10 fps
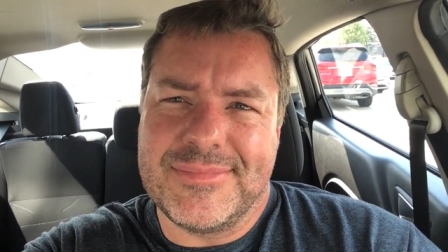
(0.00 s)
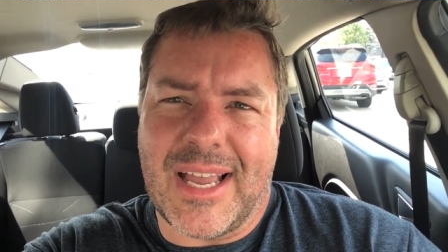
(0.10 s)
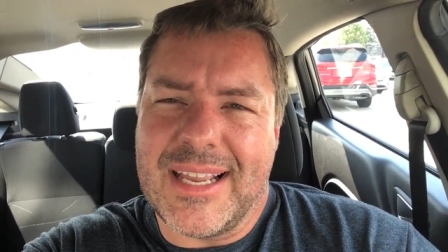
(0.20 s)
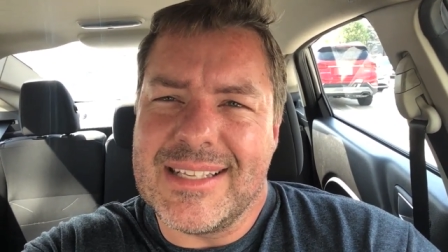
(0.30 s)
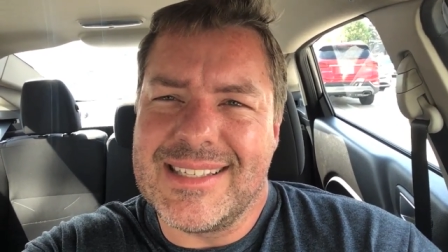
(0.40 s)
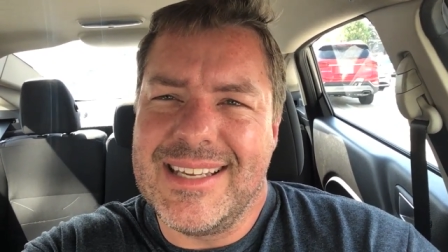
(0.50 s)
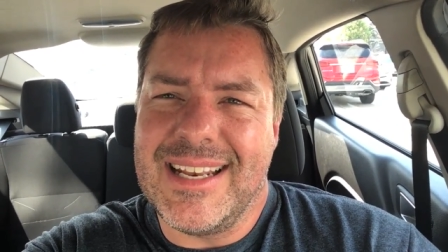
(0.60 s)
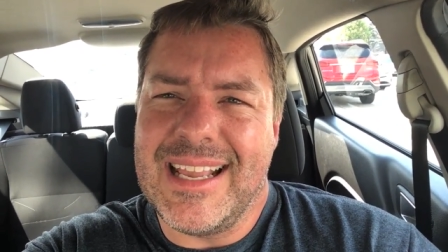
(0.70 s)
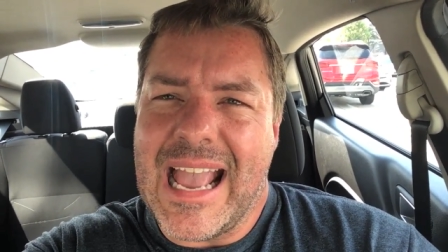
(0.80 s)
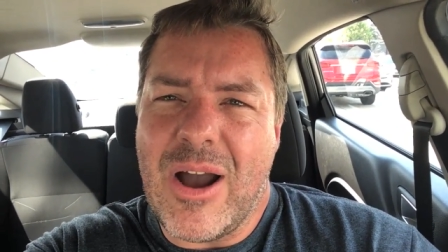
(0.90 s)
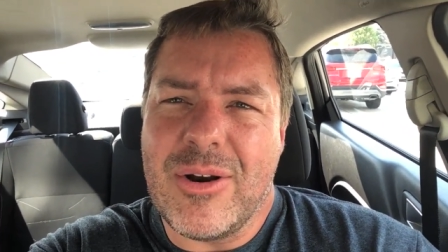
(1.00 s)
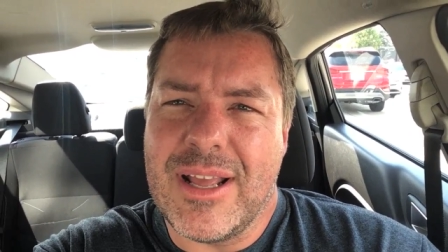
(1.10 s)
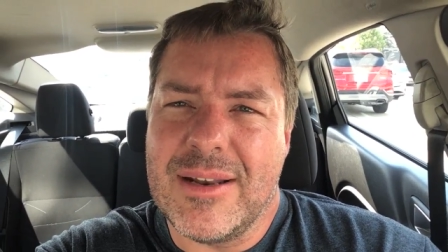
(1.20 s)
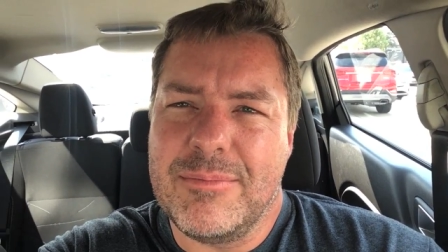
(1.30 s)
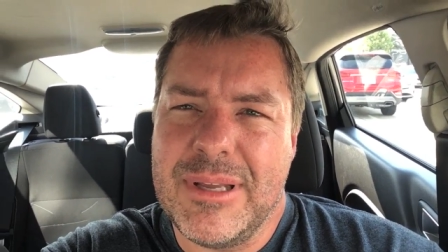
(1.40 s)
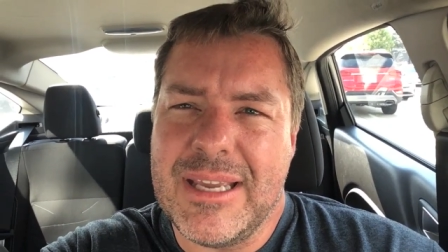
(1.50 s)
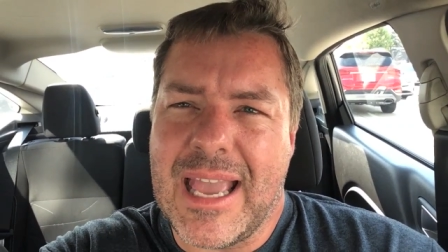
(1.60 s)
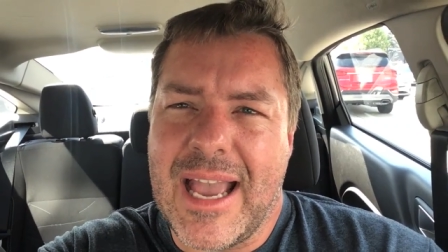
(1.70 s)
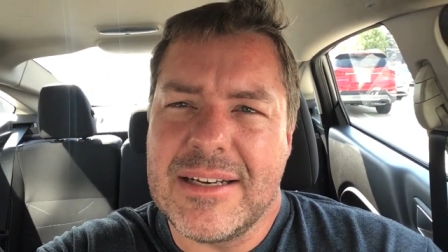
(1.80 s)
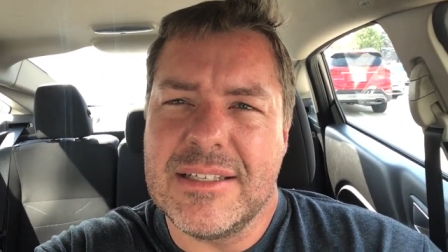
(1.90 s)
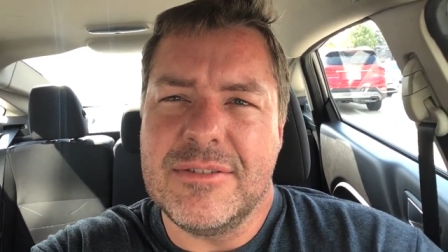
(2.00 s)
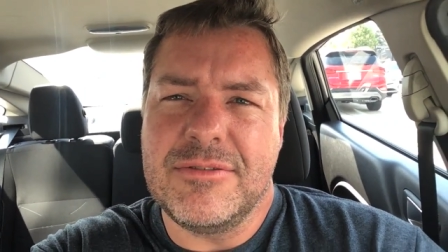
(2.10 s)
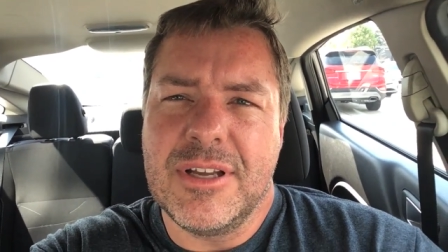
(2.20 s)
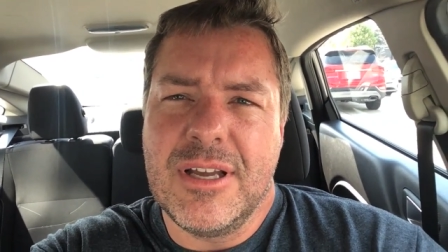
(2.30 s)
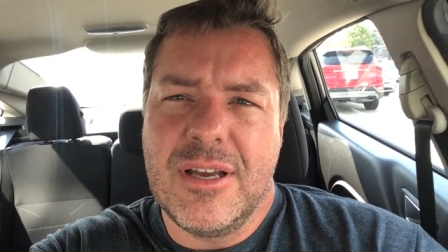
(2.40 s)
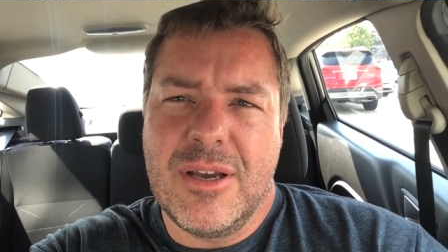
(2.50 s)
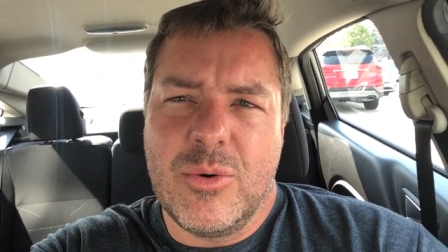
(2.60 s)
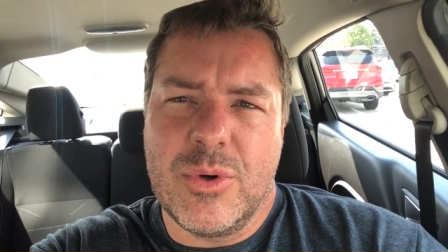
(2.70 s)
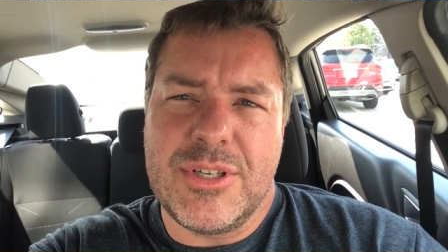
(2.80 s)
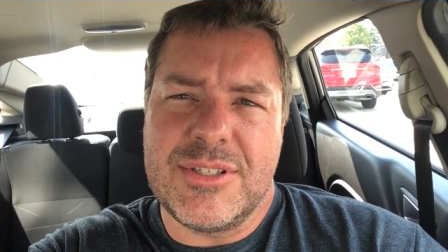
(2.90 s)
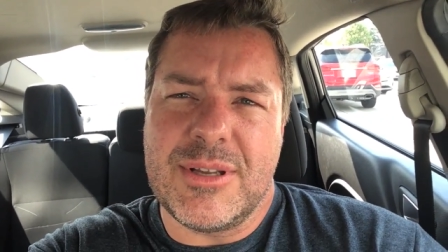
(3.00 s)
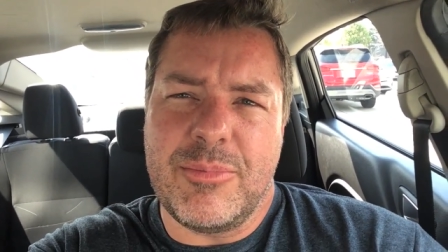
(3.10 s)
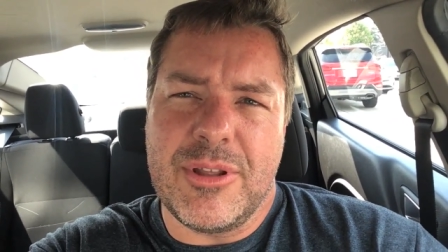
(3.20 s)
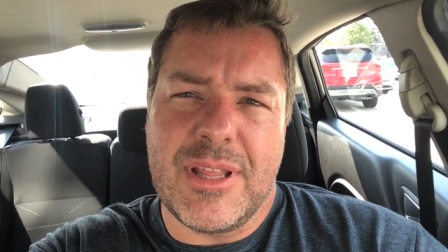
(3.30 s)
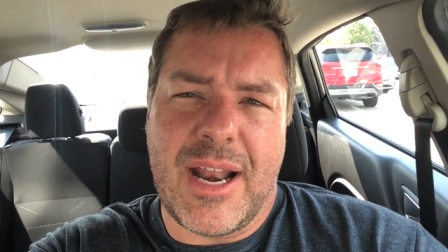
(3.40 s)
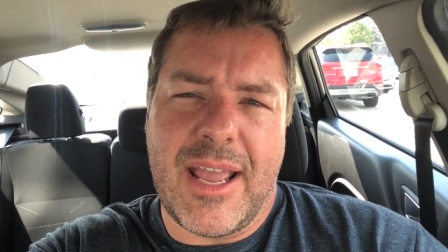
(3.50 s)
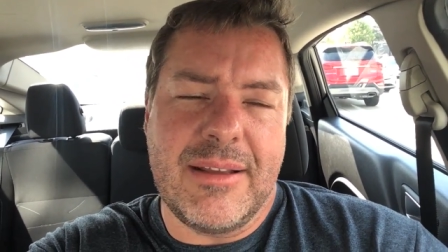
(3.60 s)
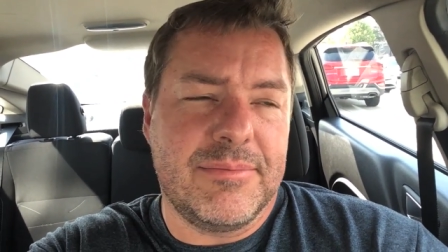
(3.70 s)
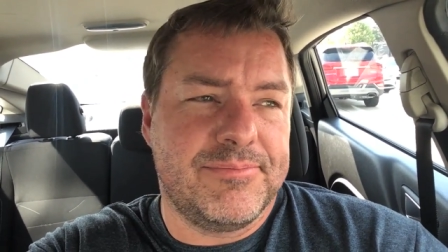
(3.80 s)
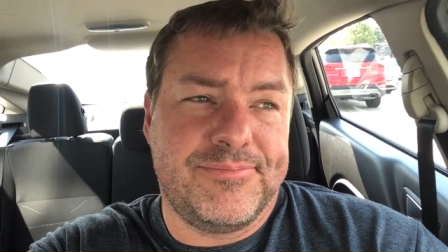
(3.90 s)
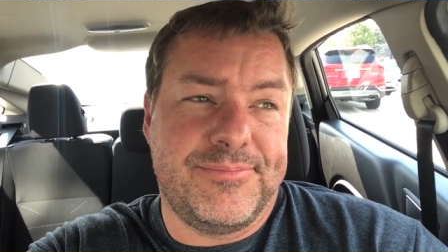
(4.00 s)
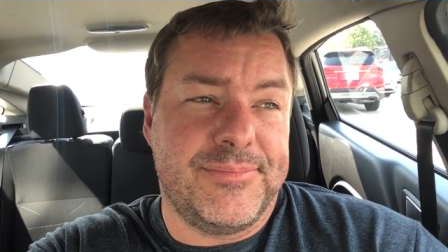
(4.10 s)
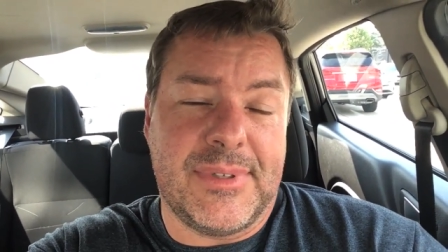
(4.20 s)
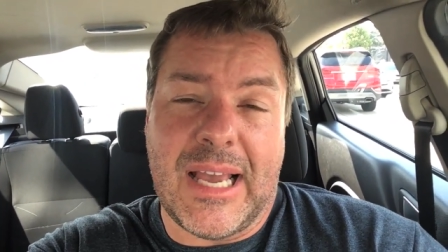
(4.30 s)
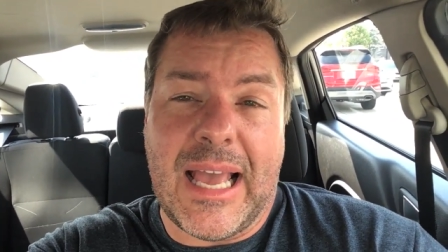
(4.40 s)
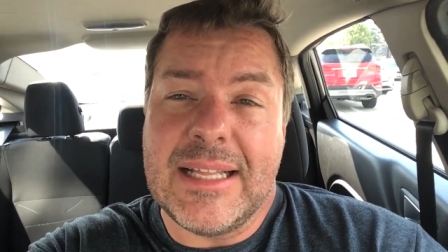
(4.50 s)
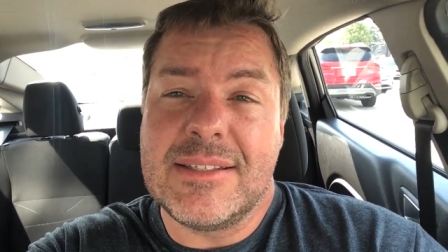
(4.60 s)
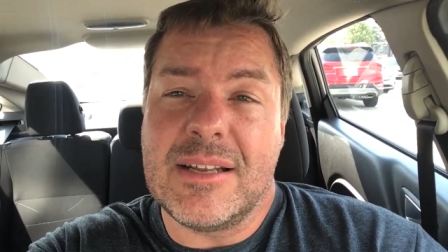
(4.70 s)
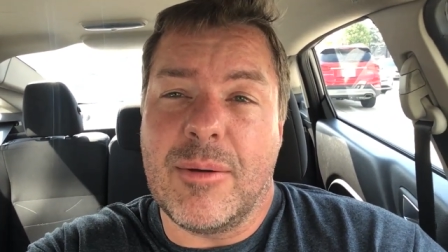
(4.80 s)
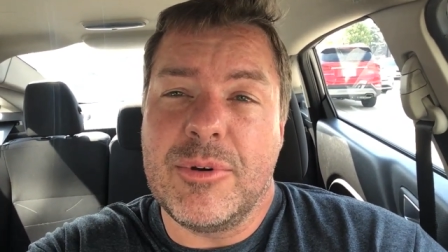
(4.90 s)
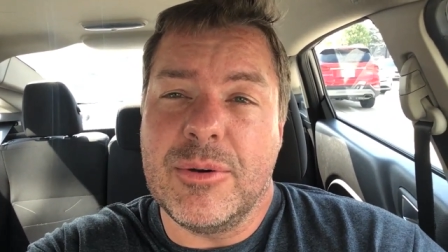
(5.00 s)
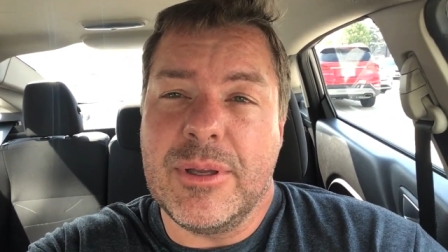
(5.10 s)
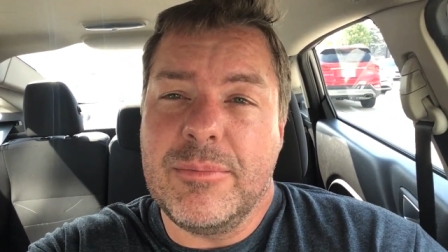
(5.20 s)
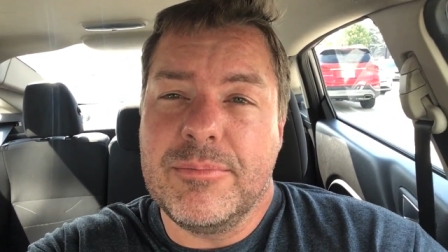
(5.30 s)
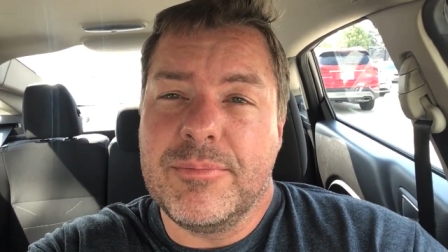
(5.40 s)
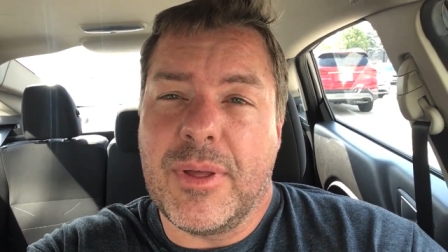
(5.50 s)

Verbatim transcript: I guess, getting out and being active, which is something that I had stopped doing.